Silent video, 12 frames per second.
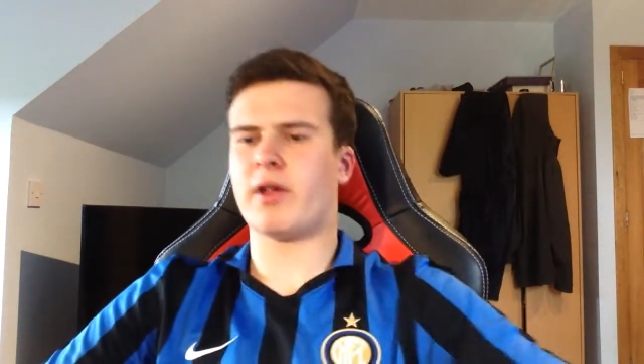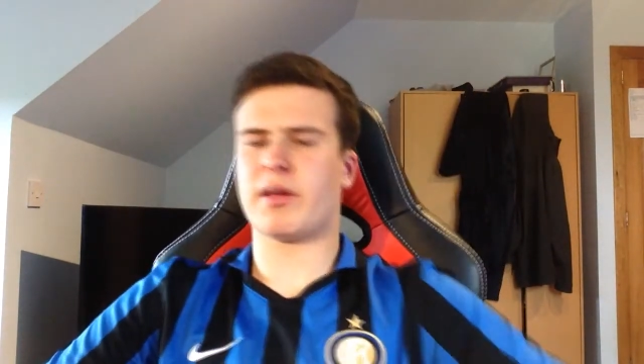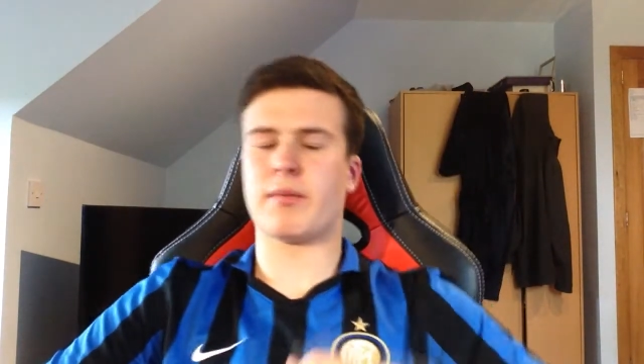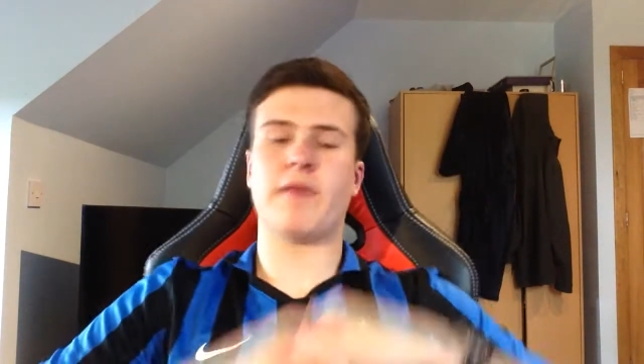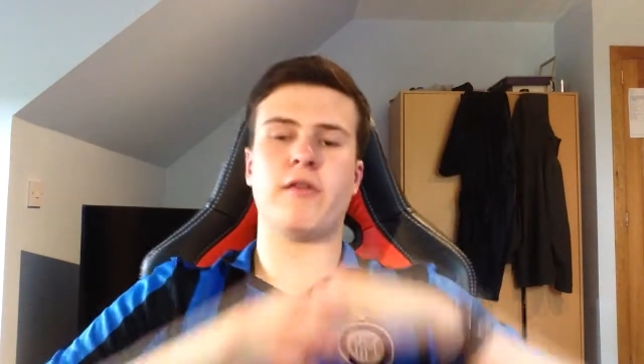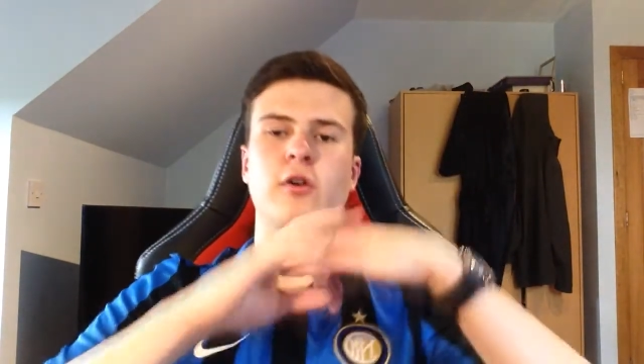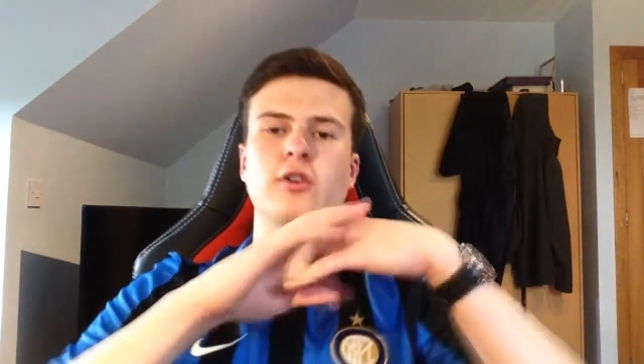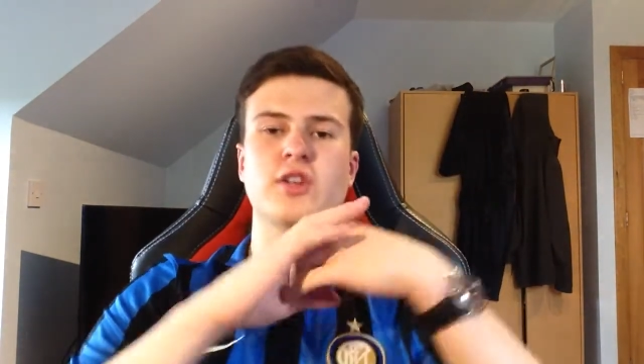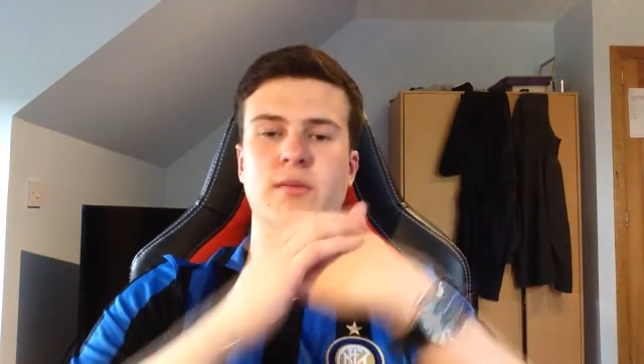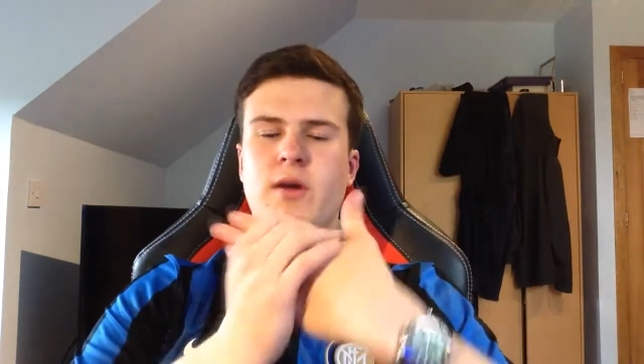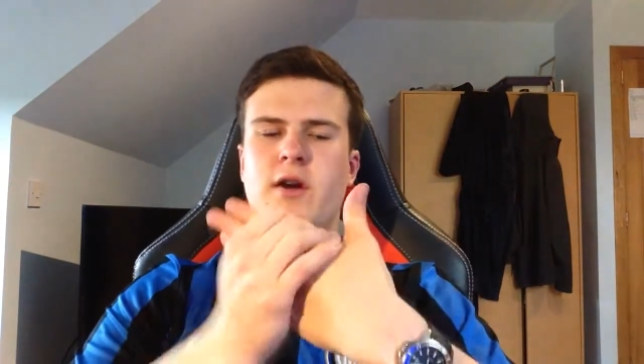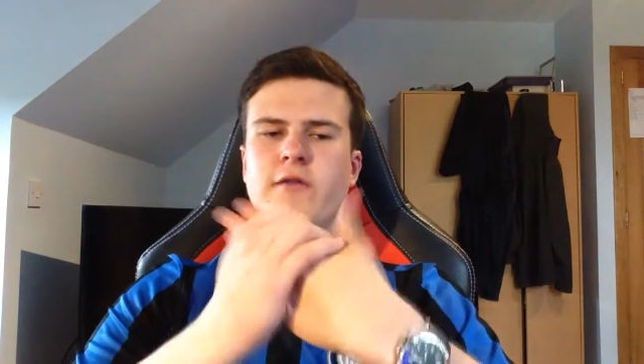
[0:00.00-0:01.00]
Like, my vlogs
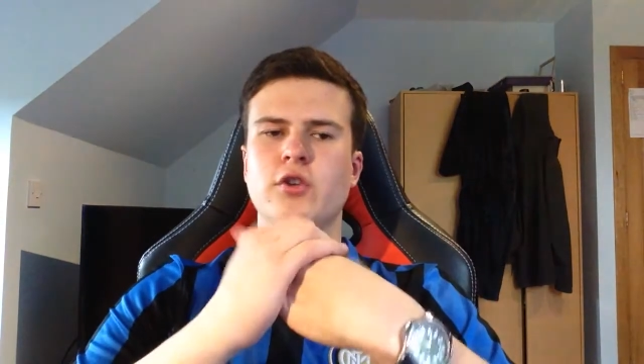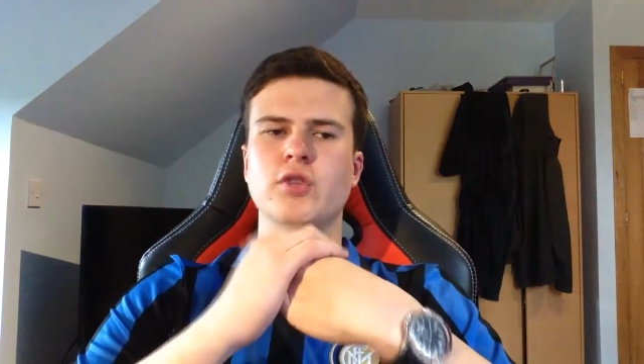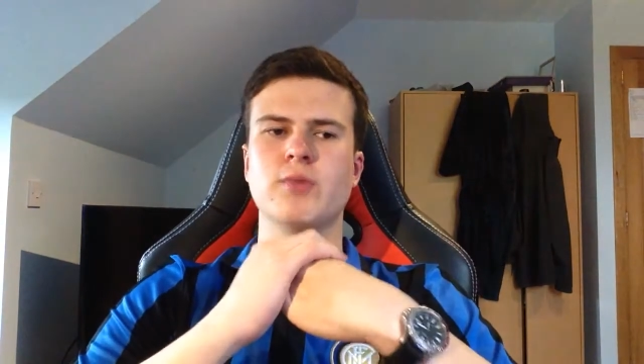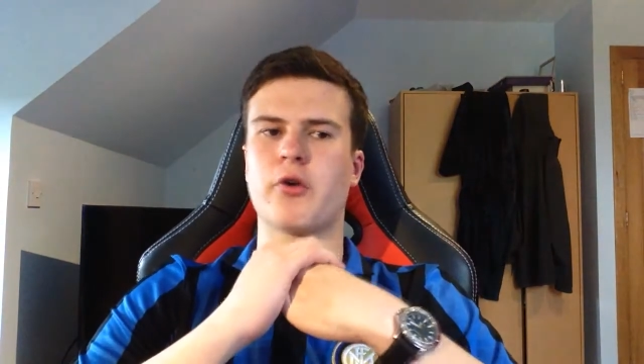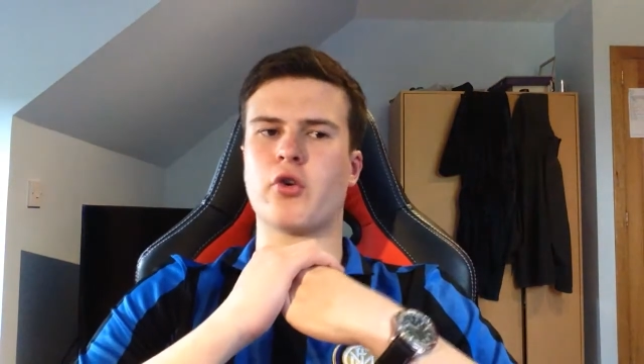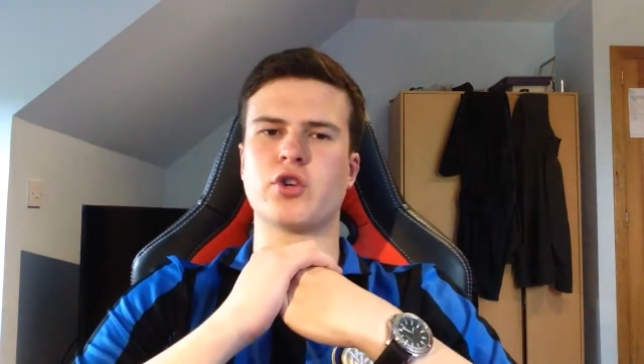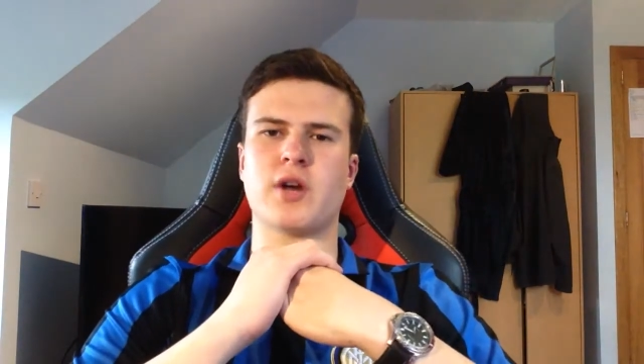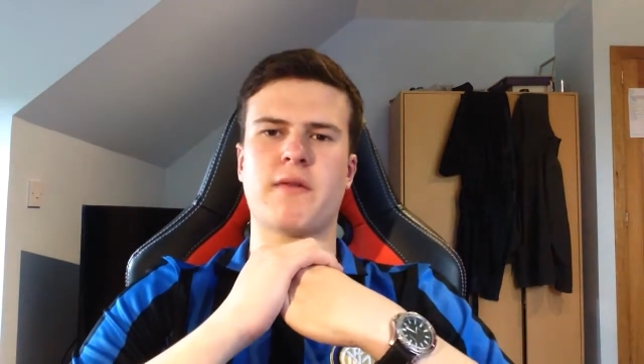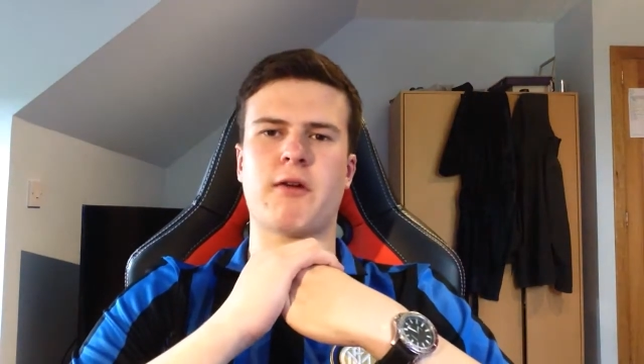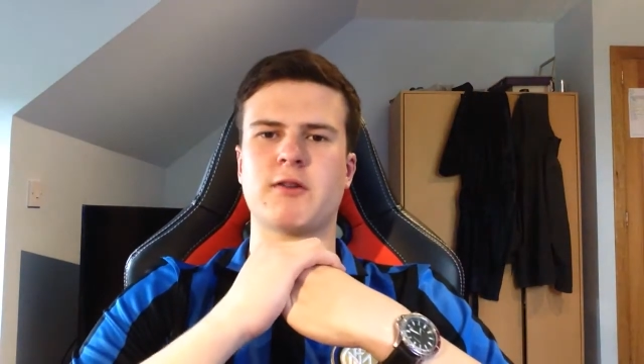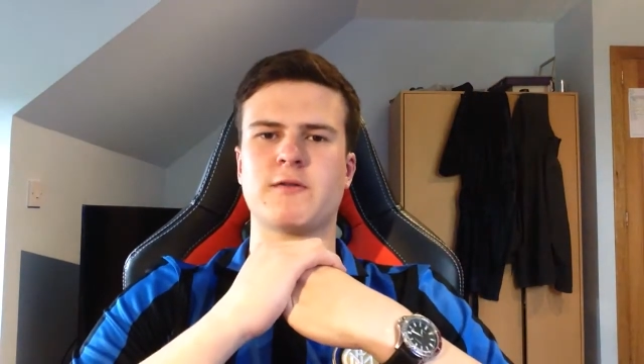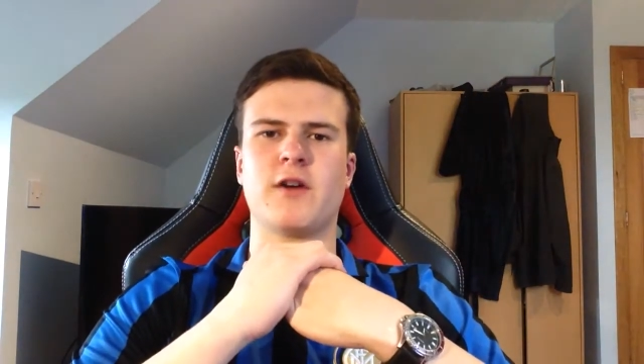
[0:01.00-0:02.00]
get more views than my Road
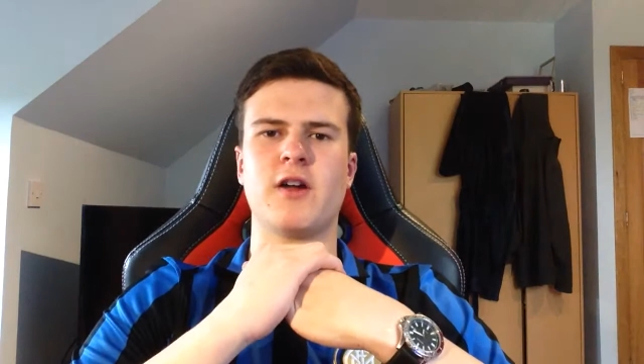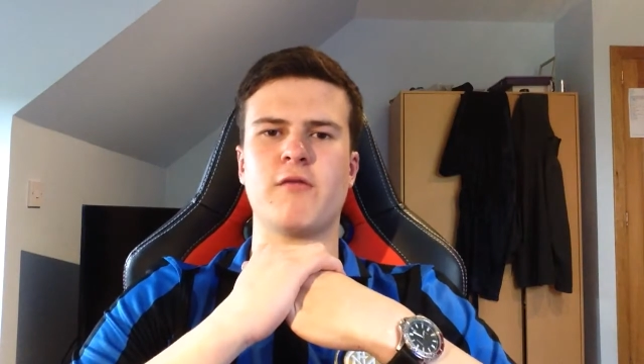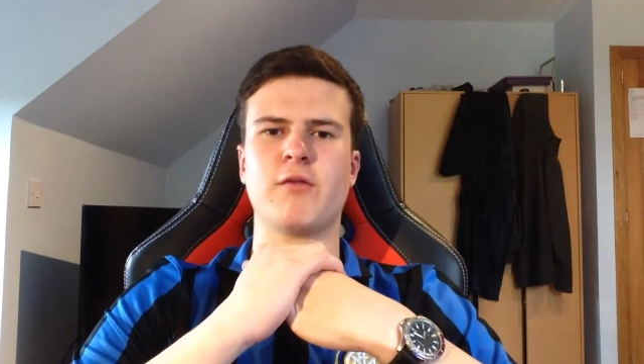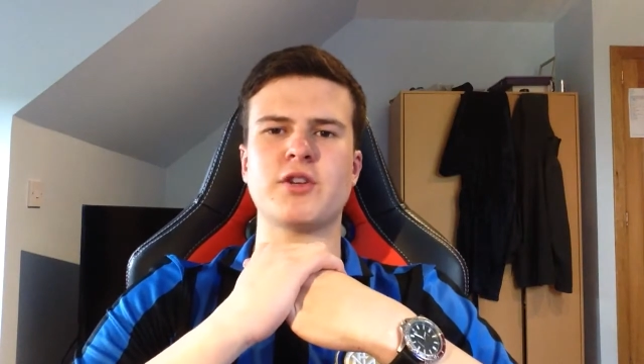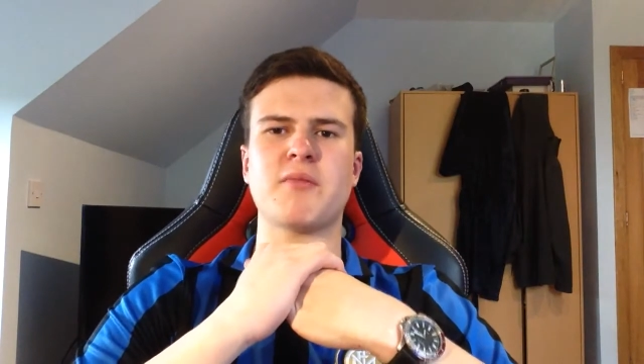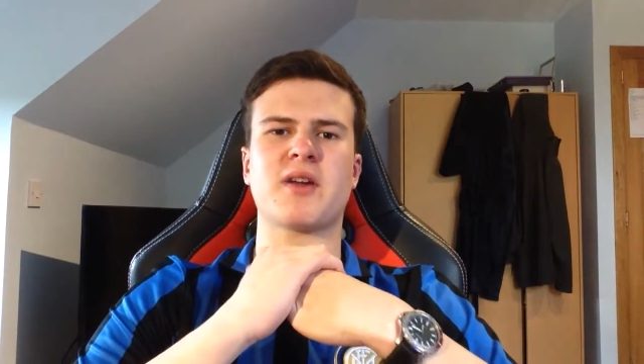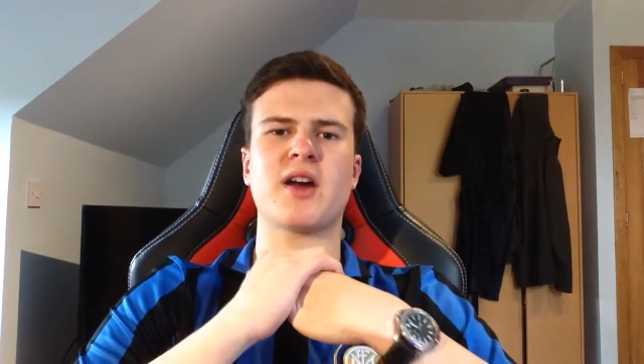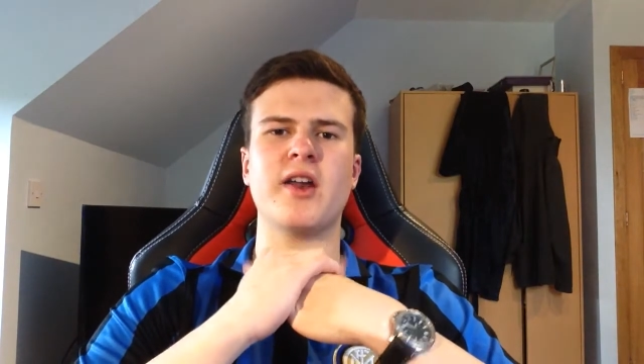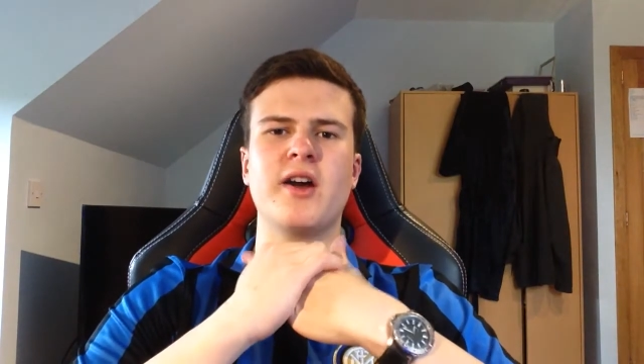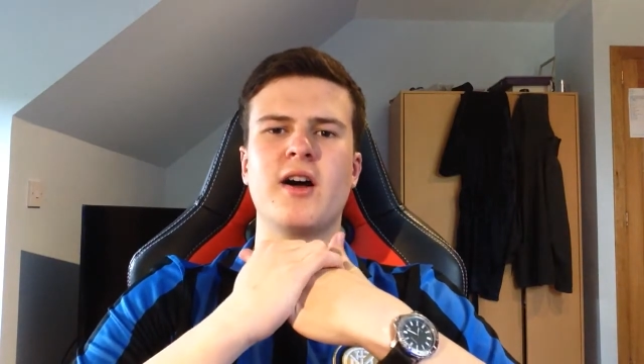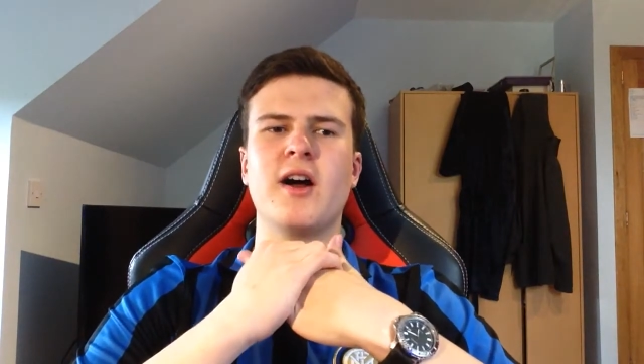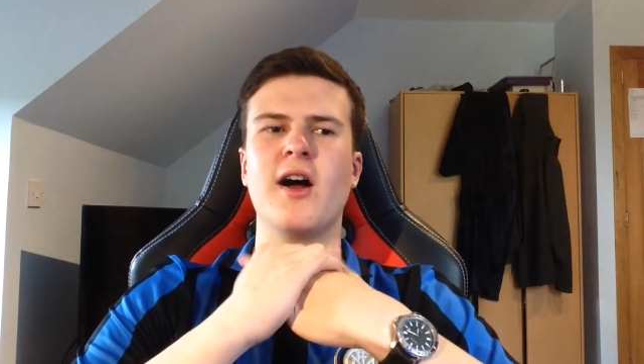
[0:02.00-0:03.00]
Draft Hours 5, which I'm
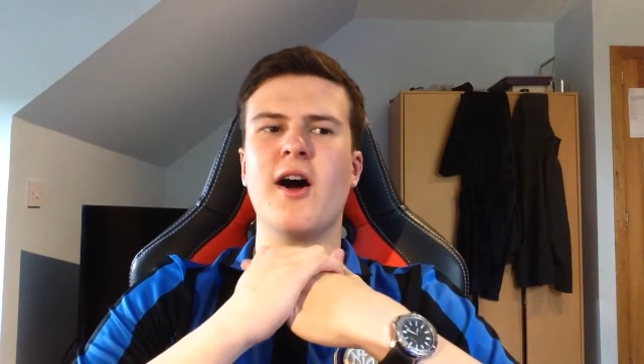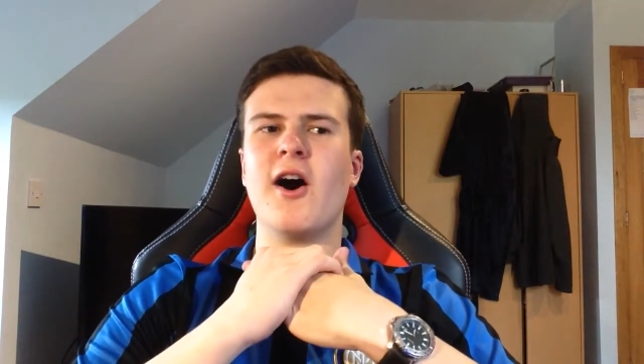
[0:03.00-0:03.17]
kinda